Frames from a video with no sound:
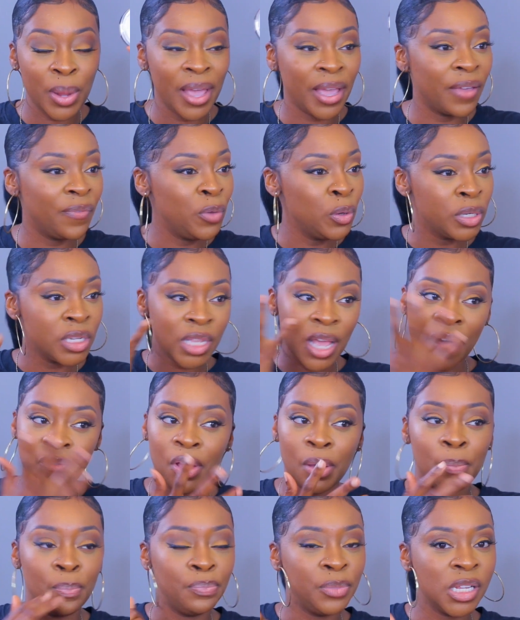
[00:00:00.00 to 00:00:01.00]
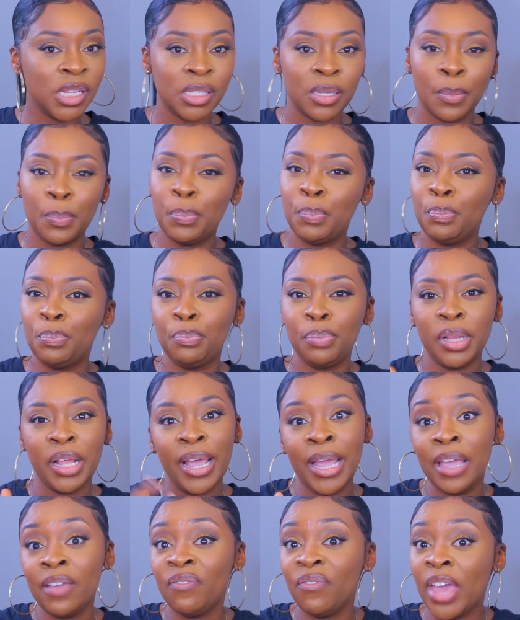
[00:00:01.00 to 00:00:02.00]
Like, if you just have just a
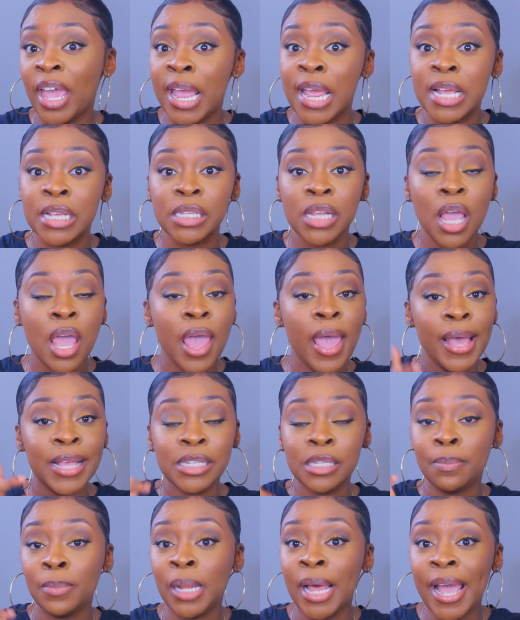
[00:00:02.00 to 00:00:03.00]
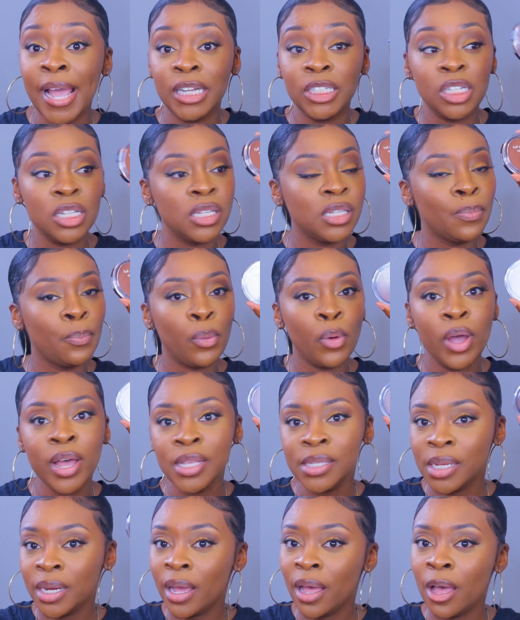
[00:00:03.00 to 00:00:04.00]
plain face and some lashes,
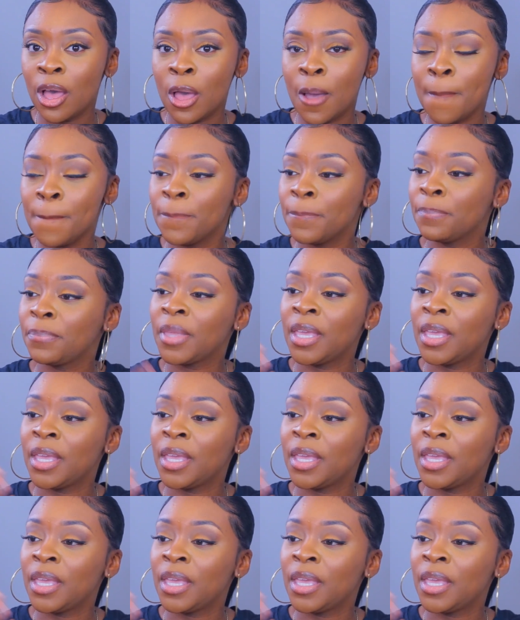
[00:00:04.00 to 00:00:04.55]
bronze it up,